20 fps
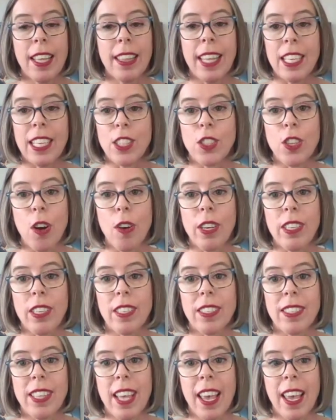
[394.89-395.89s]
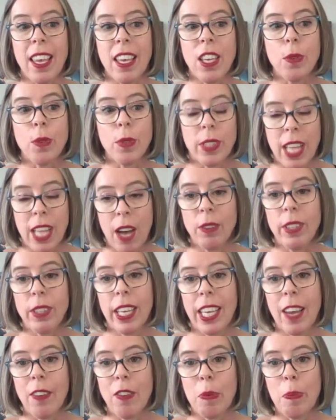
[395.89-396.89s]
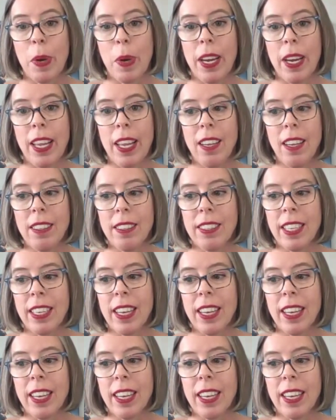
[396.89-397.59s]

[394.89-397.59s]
They started to say, you sound like everybody else,